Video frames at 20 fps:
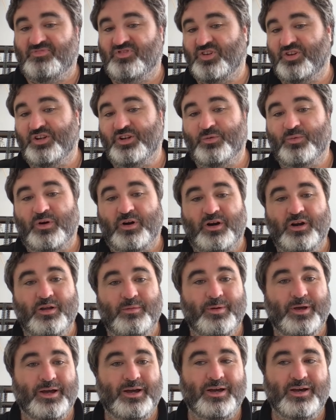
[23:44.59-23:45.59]
don't need to worry
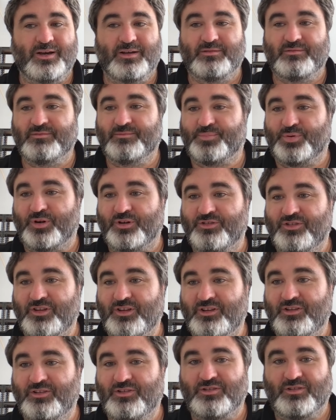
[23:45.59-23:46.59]
about
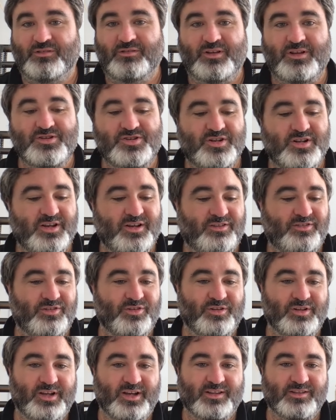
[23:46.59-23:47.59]
proxies and Nginx
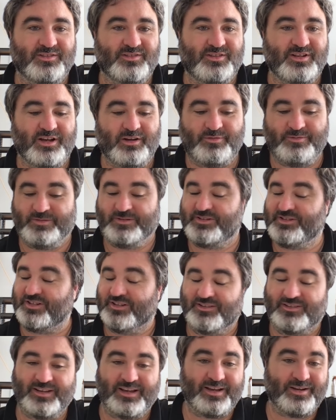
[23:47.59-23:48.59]
and all the other stuff, which
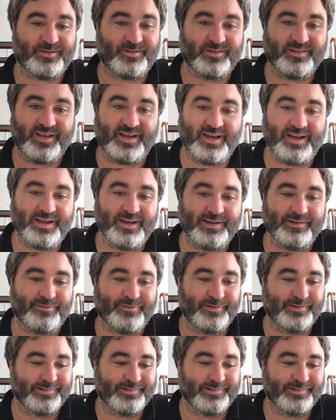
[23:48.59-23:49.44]
can take all day.